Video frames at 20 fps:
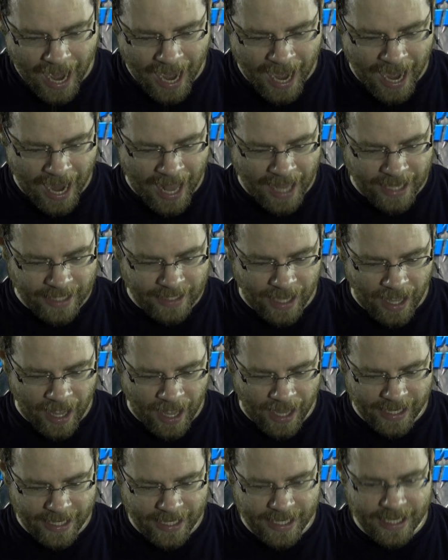and
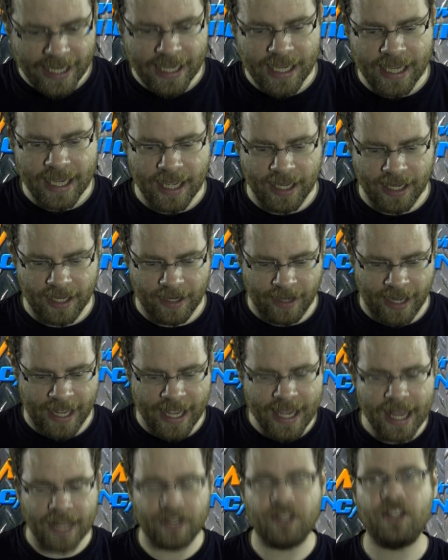
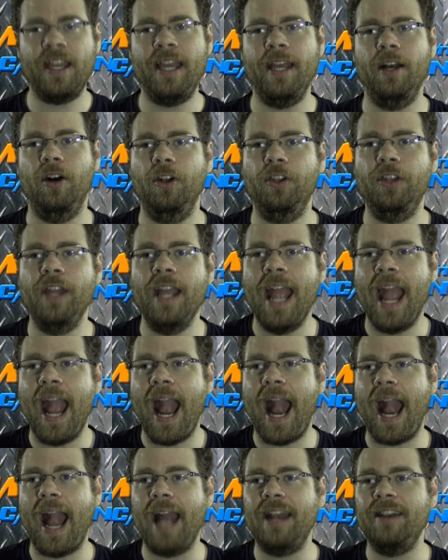he gets killed,
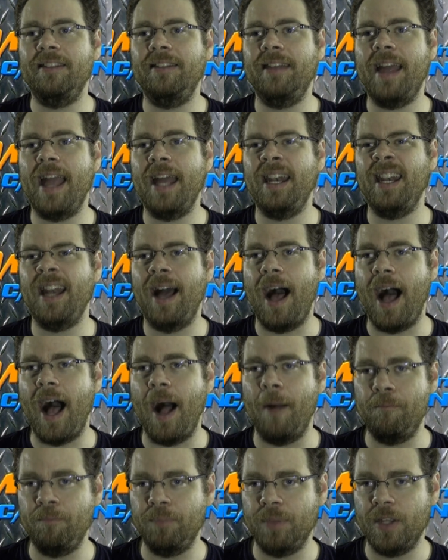and
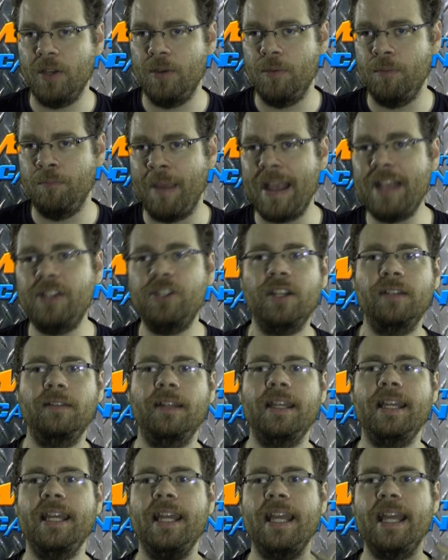then
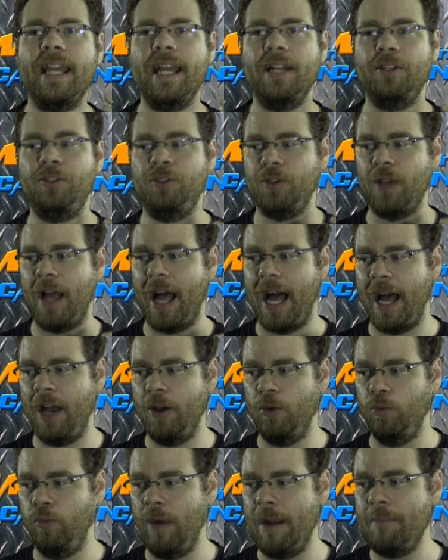basically it's
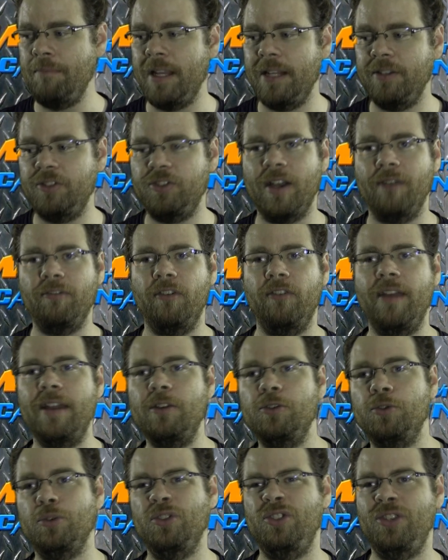remnants of
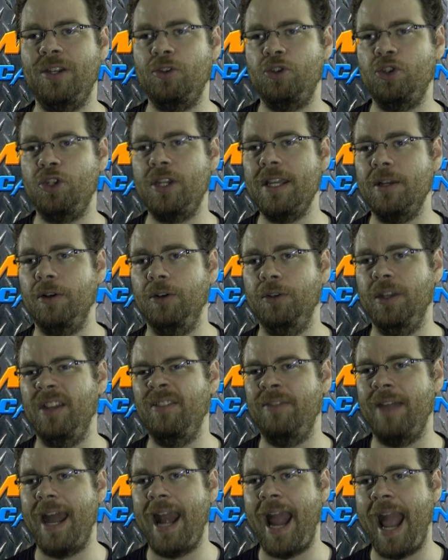Avengers and S.H.I.E.L.D.
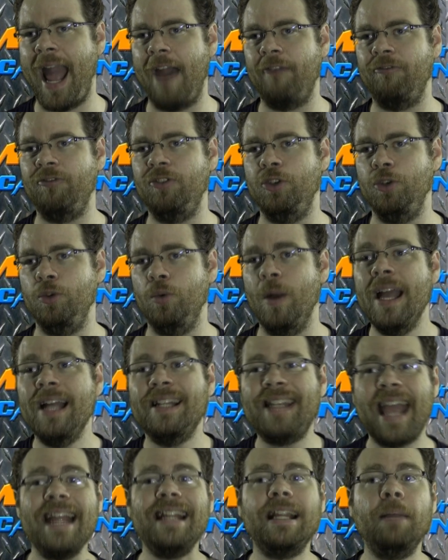that have to
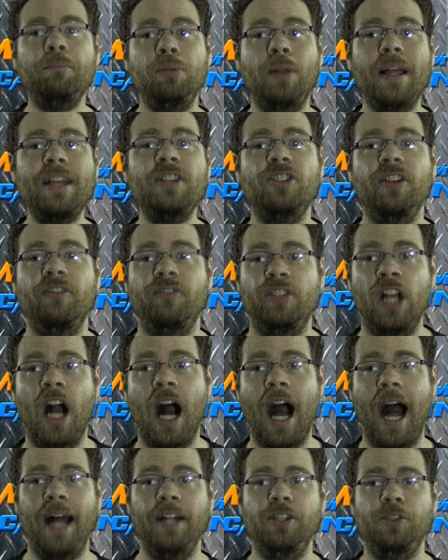take the place of
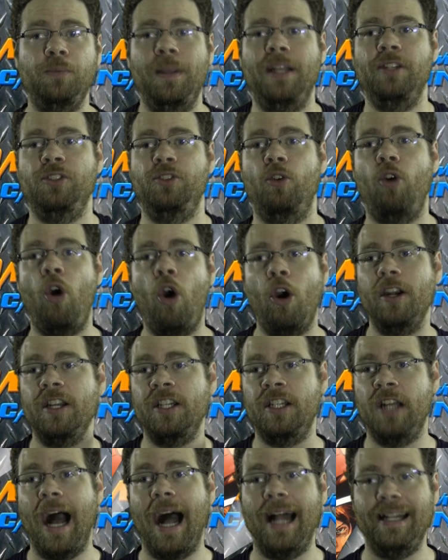gods because there
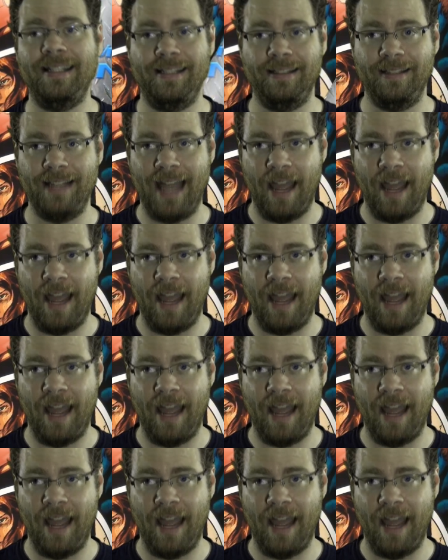aren't gods